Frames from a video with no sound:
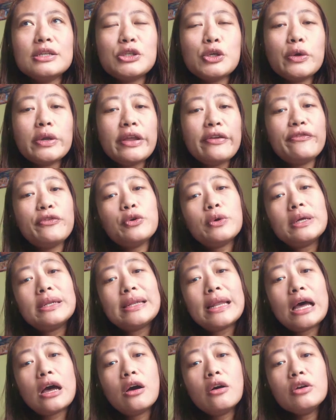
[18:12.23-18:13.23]
So if you
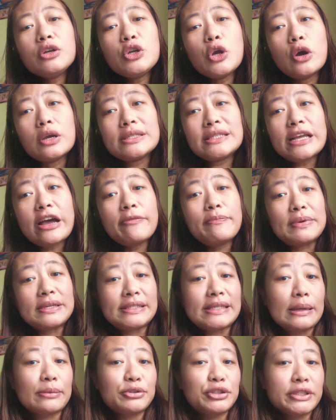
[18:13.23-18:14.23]
allow your self
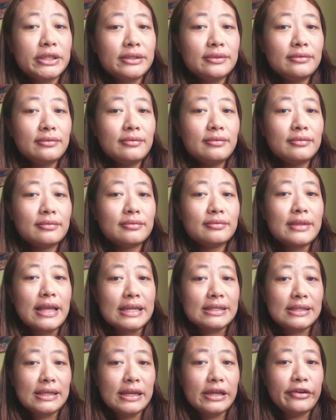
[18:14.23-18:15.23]
perception
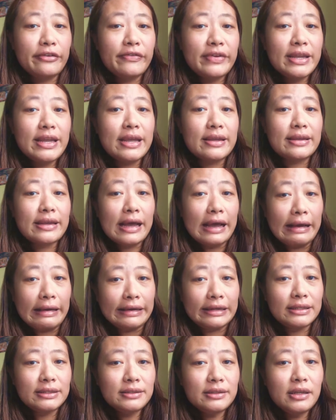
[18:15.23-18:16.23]
that's loving and
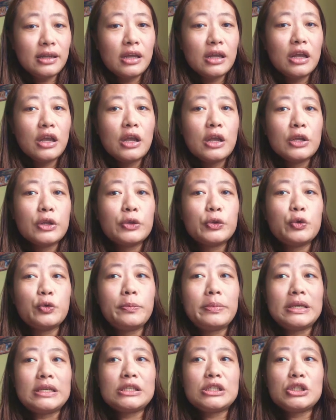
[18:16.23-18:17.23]
kind
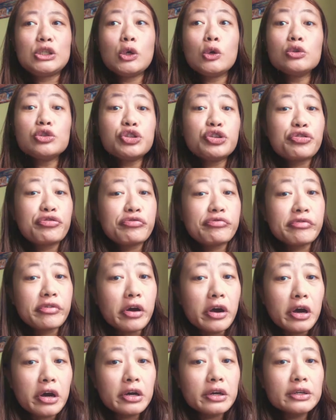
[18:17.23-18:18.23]
to be so
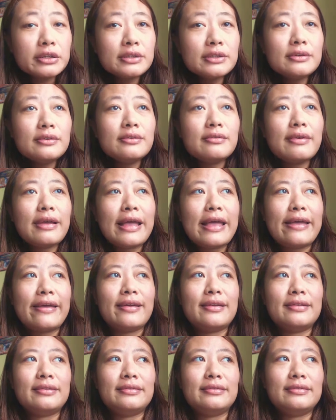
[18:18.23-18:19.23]
strong
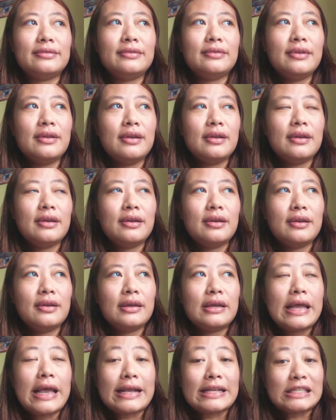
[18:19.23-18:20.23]
and
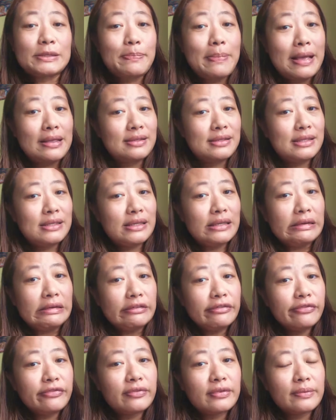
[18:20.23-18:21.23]

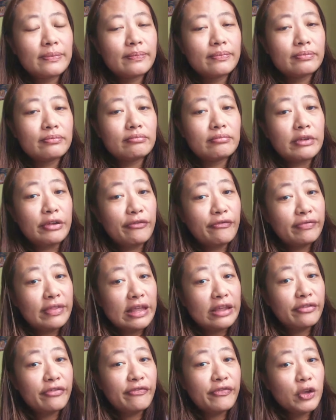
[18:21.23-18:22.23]
expansive, if
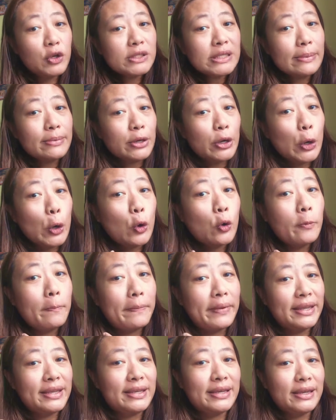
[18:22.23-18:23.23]
that it fills up your
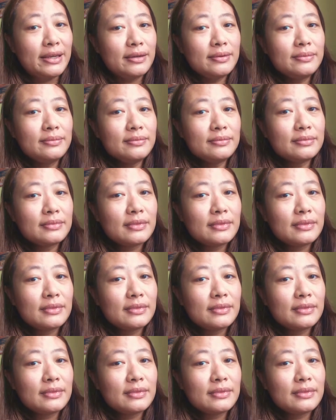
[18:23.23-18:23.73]
whole being,